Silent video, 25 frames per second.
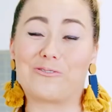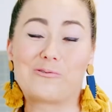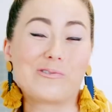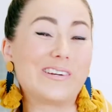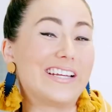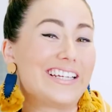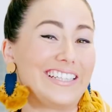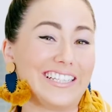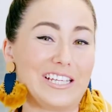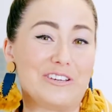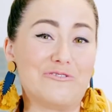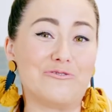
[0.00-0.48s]

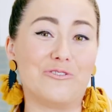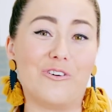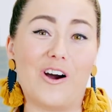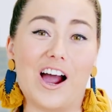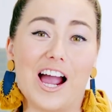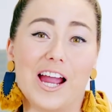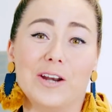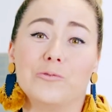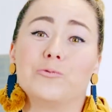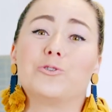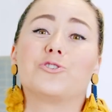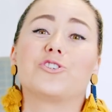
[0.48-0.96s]
really
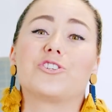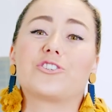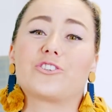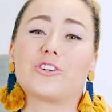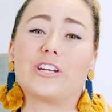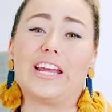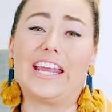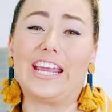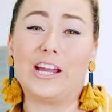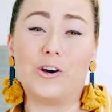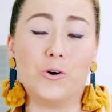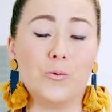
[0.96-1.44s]
fine, which is
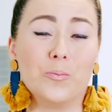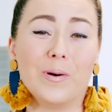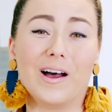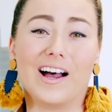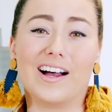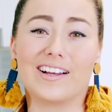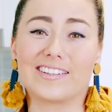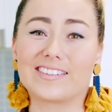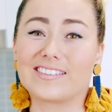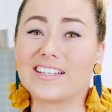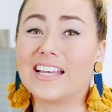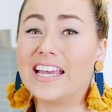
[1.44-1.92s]
going to help
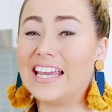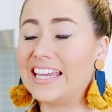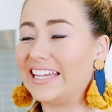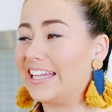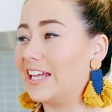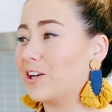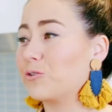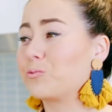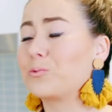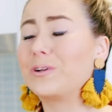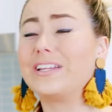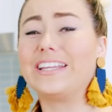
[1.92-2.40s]
us
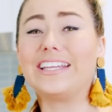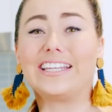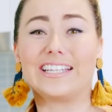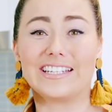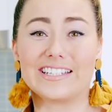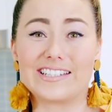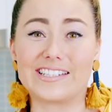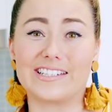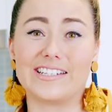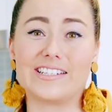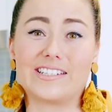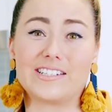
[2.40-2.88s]
get a really
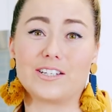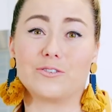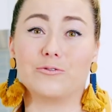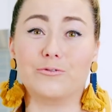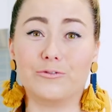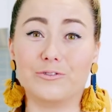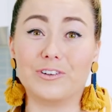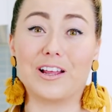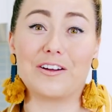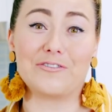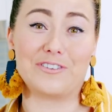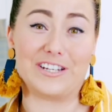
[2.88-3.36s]
consistent
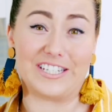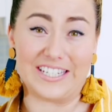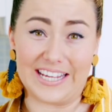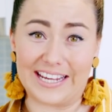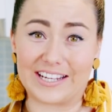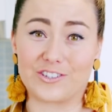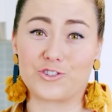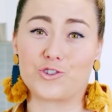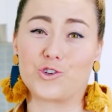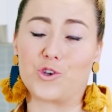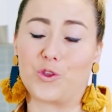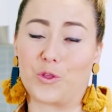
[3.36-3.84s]
fluffy
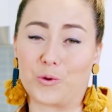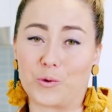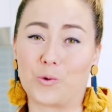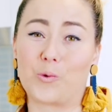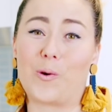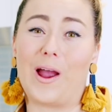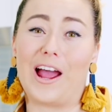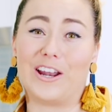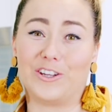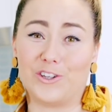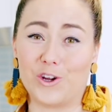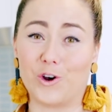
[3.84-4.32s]
texture through
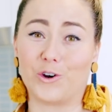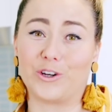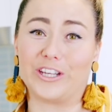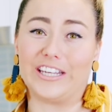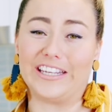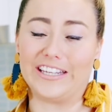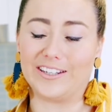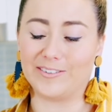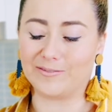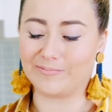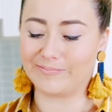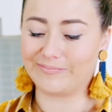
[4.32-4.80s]
our gnocchi.